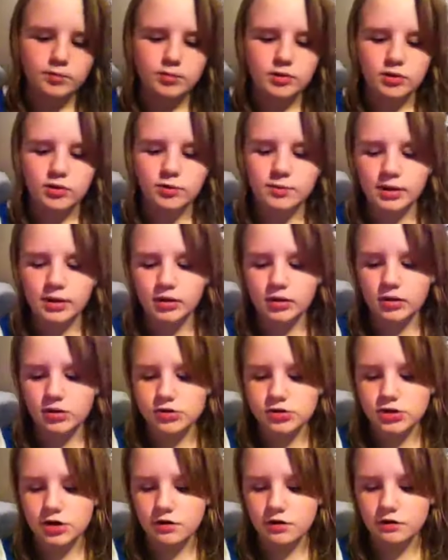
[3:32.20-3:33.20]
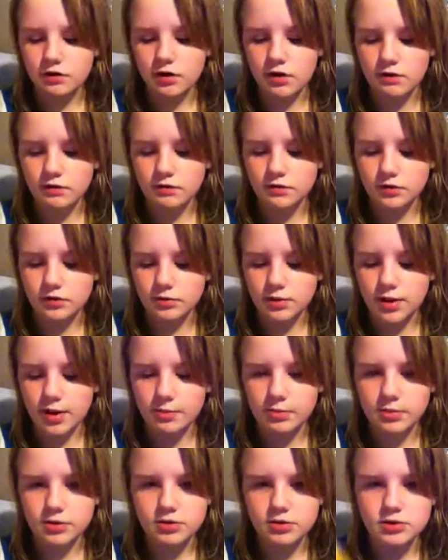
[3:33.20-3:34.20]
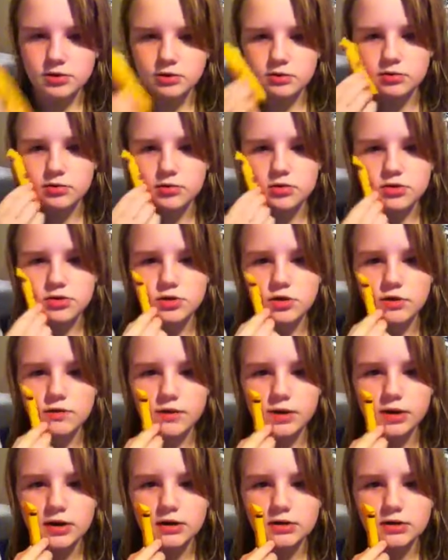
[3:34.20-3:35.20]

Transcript: Oh my gosh, I love the wrappers. Those are so pretty